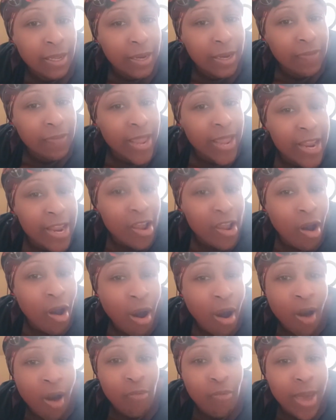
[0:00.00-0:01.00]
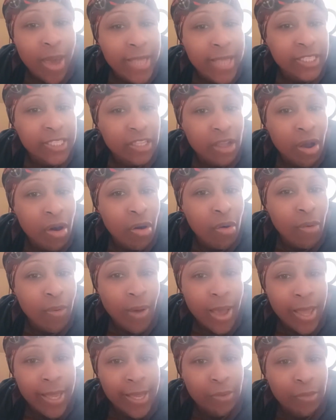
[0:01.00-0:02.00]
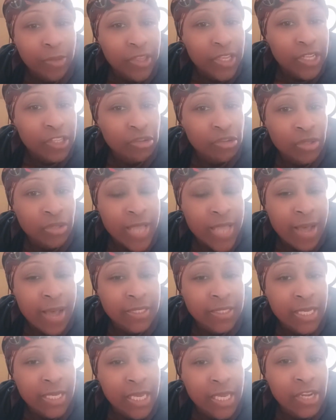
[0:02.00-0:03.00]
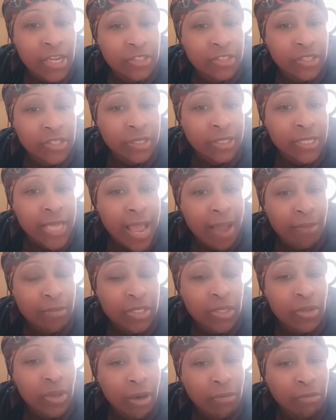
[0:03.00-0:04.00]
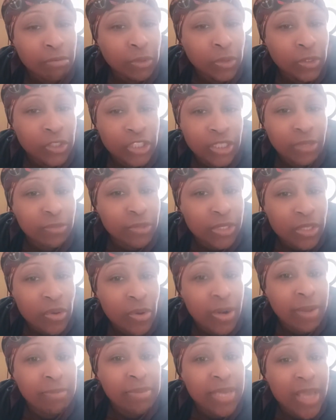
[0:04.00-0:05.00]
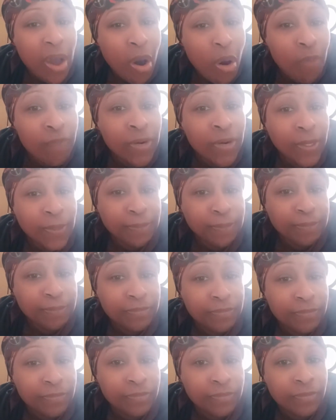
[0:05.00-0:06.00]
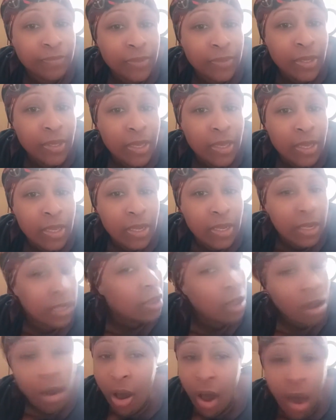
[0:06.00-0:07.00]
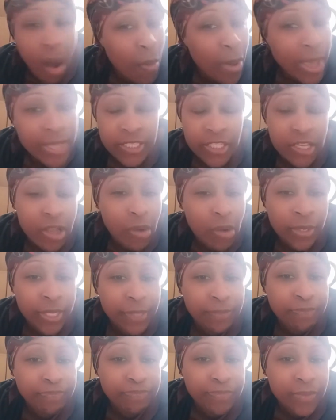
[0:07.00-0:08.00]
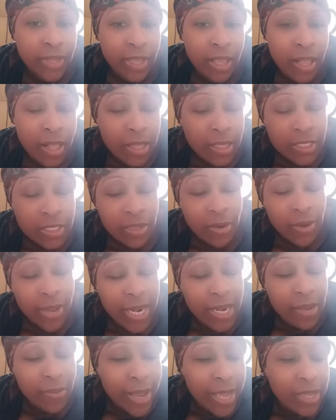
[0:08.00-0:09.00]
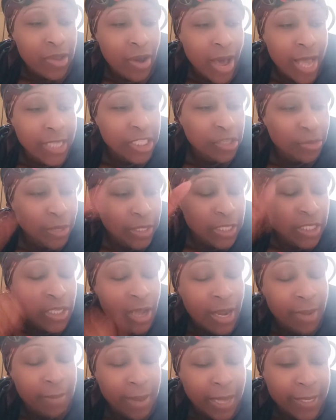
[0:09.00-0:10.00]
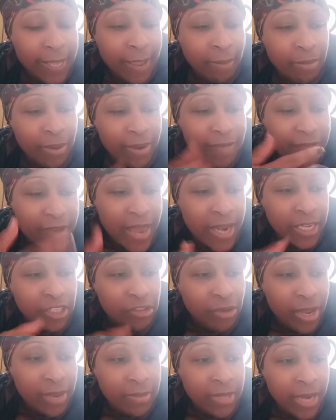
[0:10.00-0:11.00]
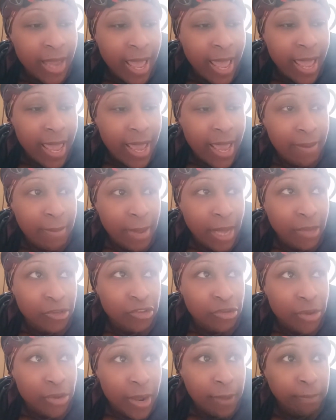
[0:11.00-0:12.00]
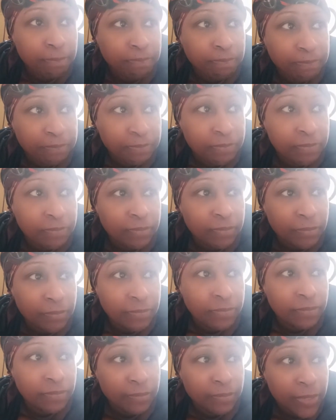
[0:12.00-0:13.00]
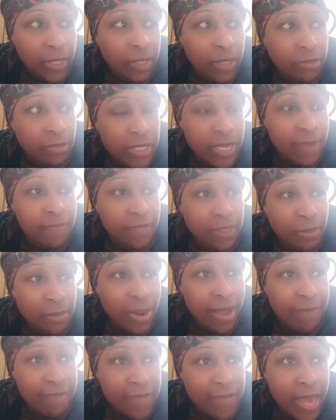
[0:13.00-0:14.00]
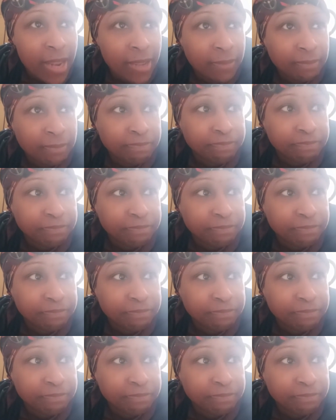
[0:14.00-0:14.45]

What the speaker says: They always know within 2,000 years their time of rulership was going to be over. Always known it. So anyway, y'all, I just wanted to talk about that prophetic dream that I had about Trump. It was definitely prophetic.